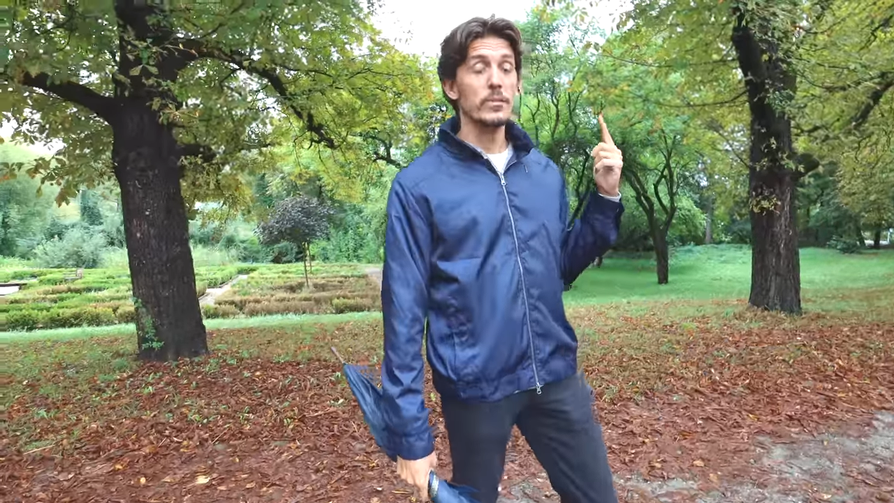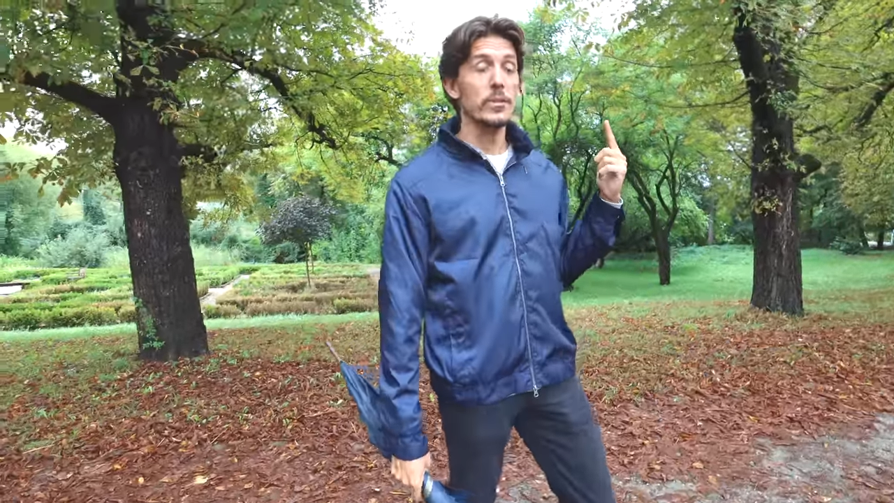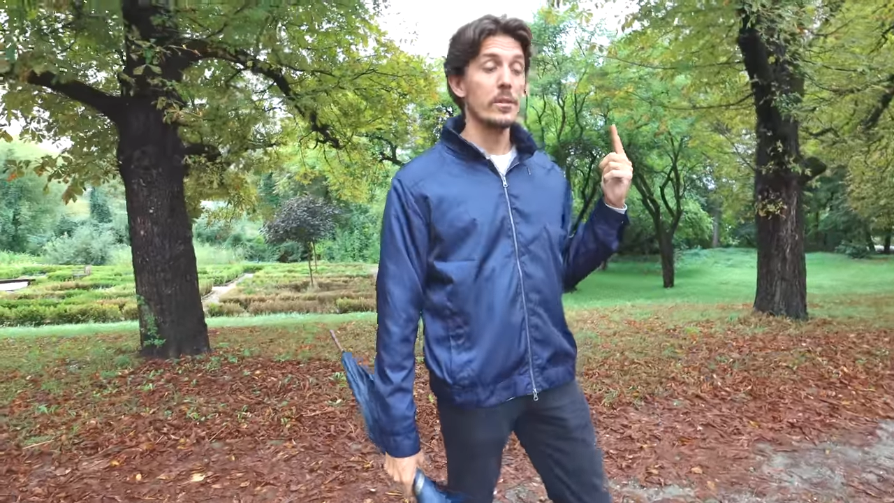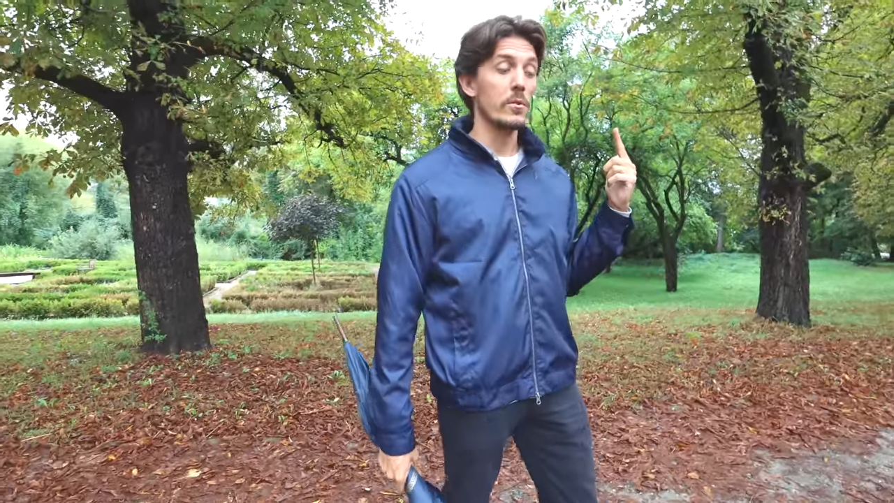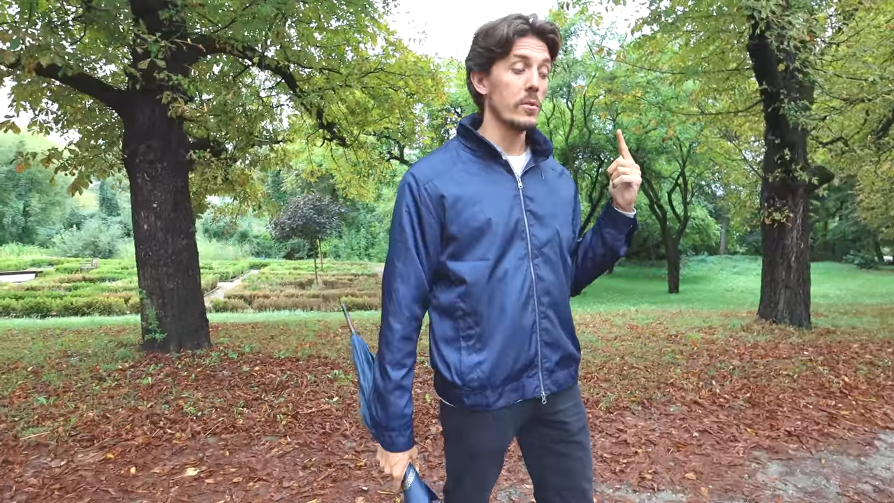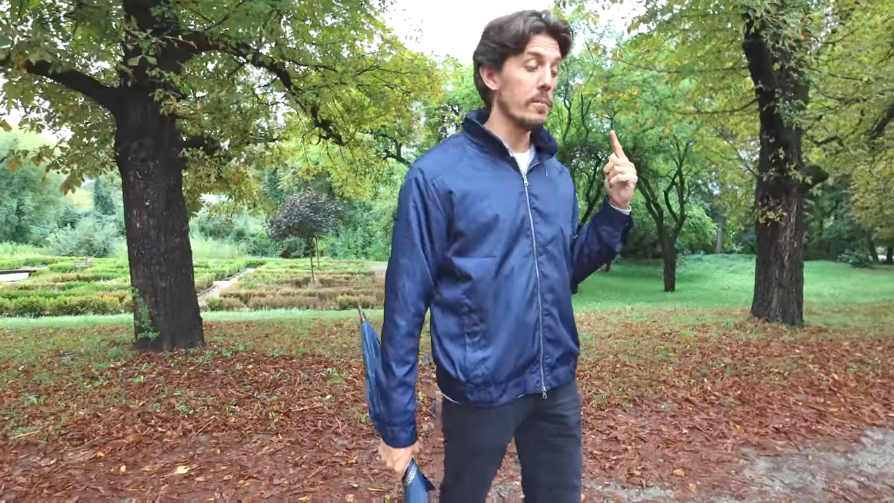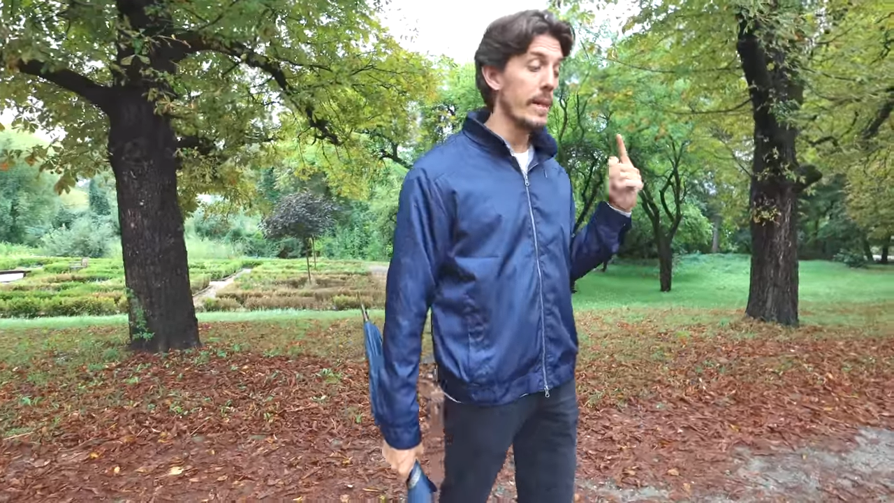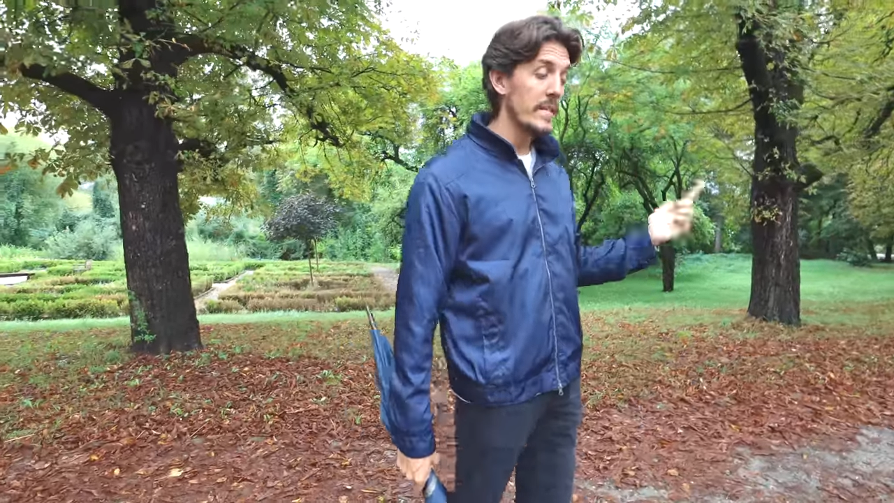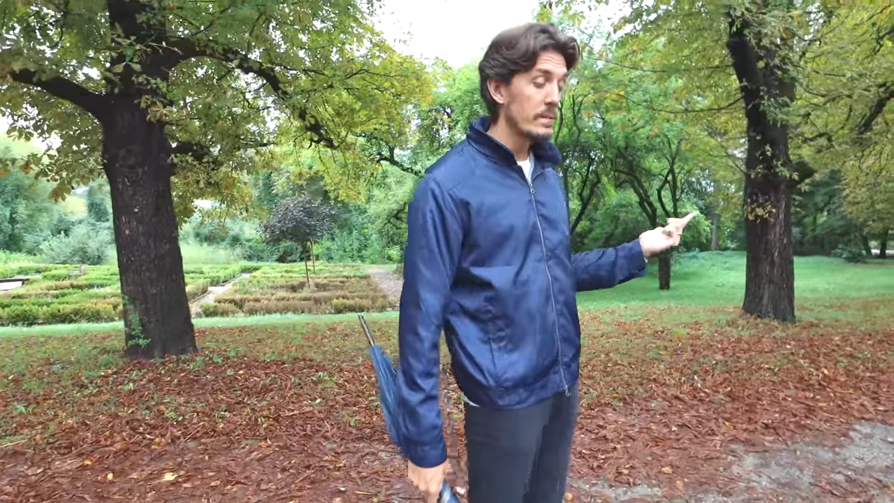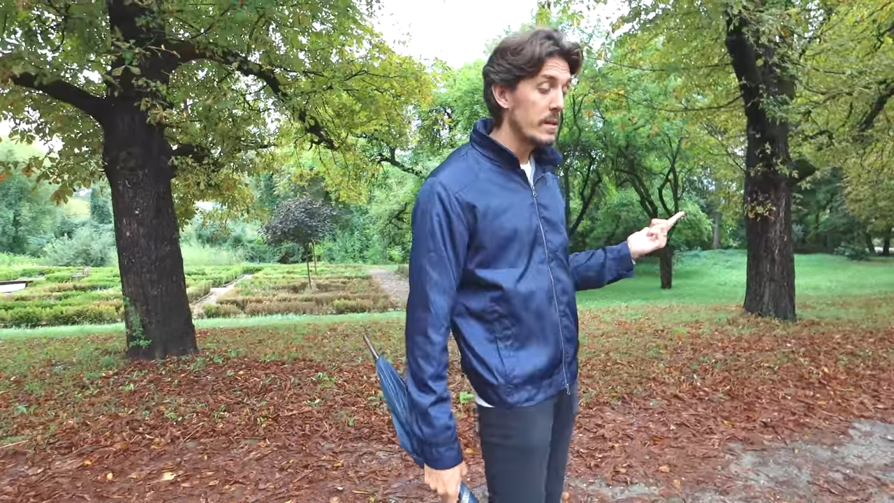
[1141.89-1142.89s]
to the local
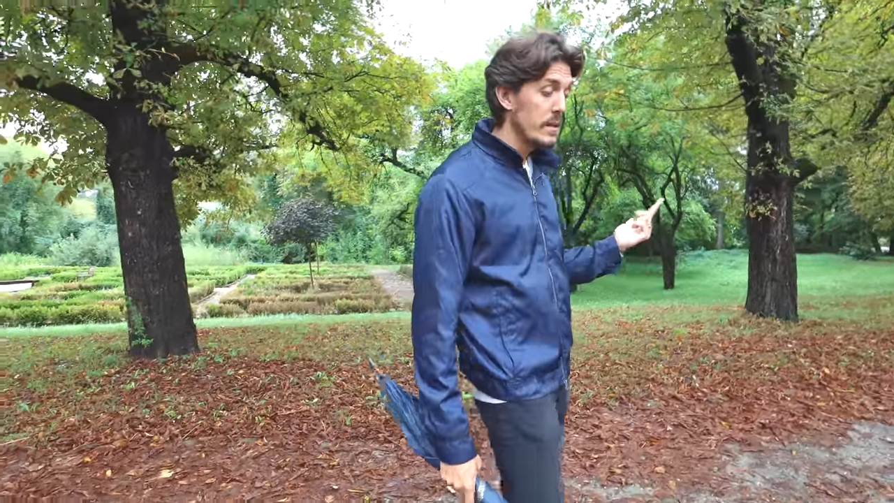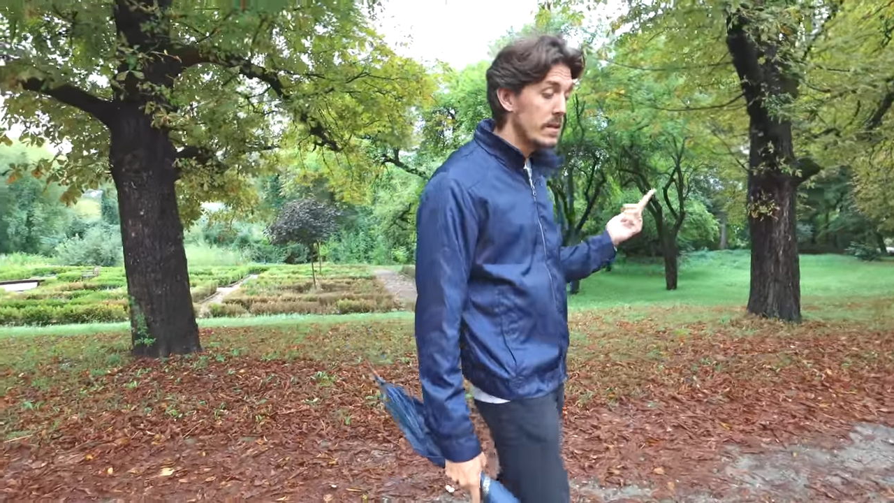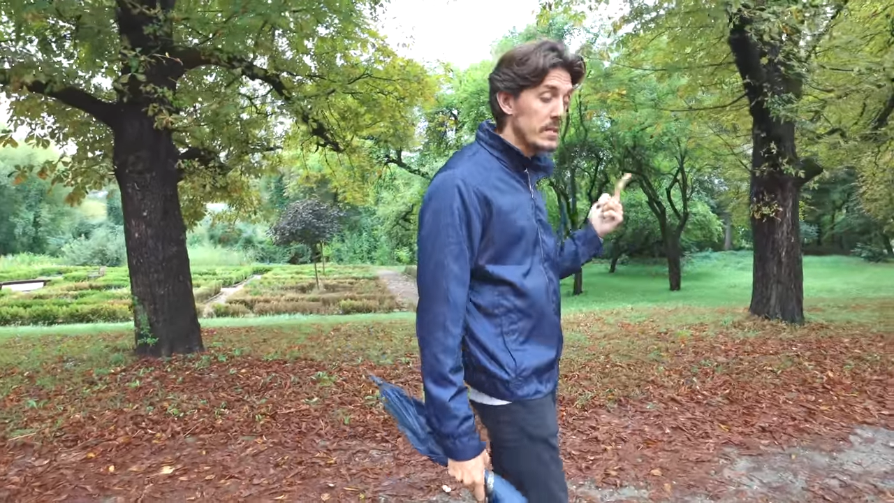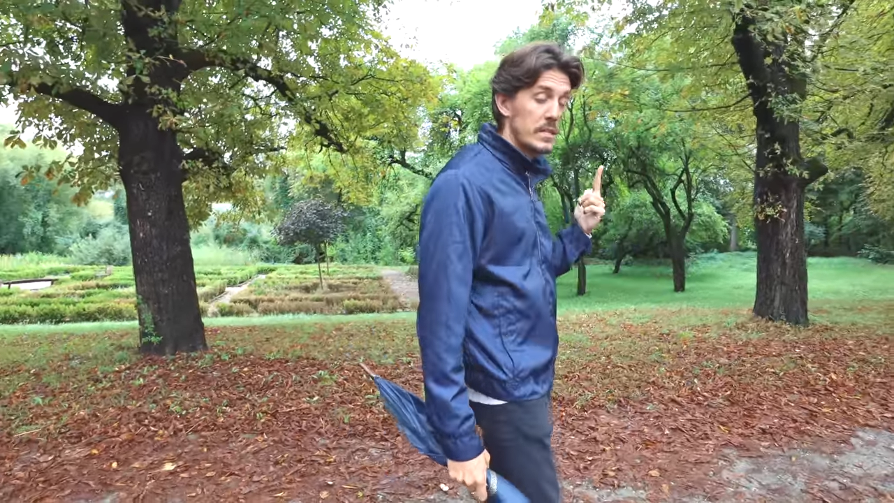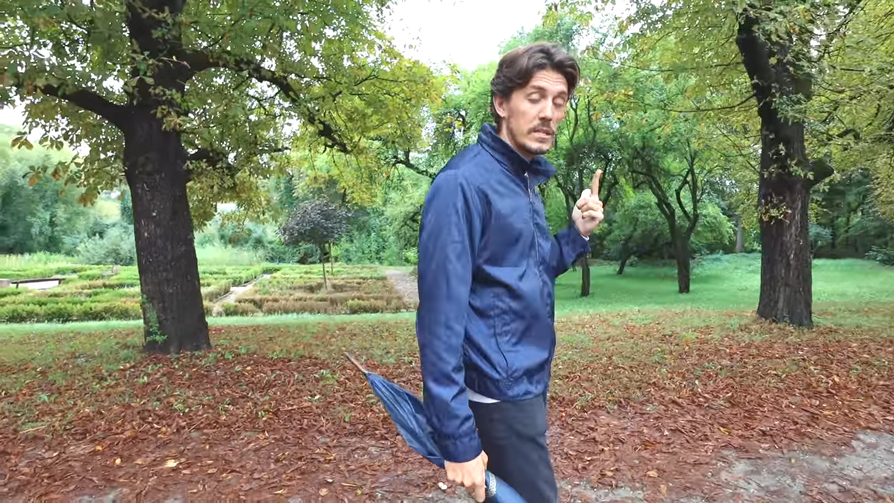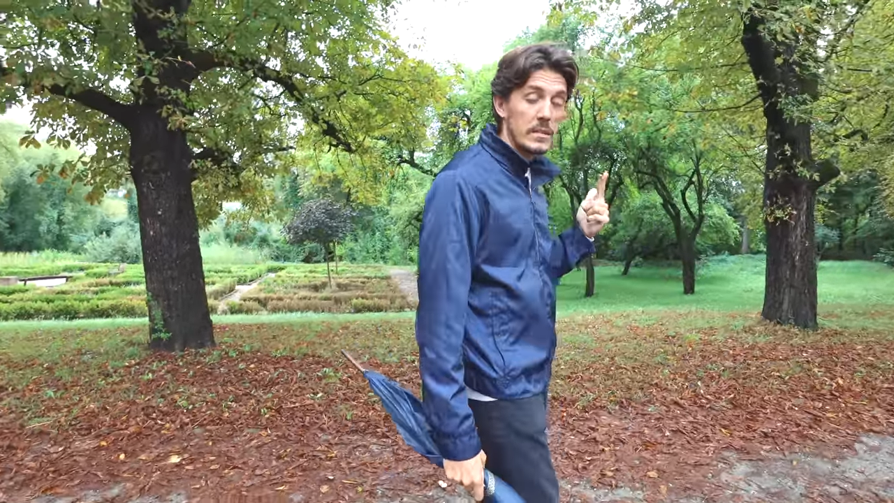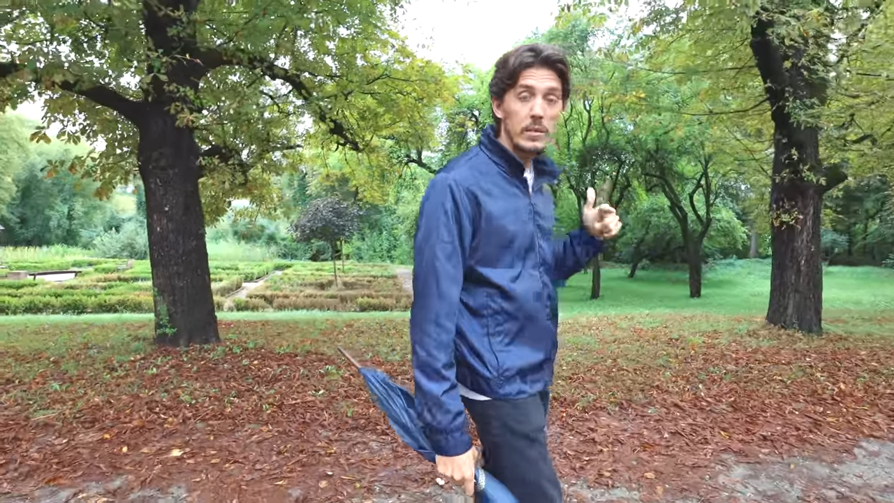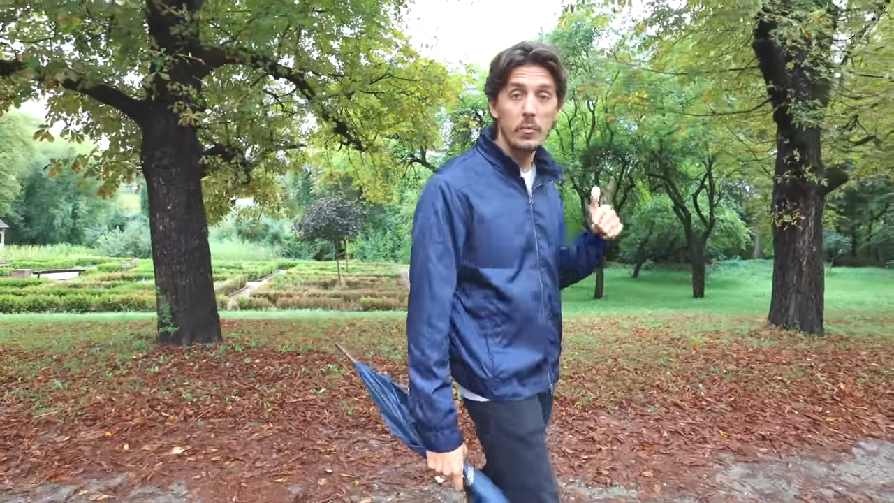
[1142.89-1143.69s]
blacksmith to see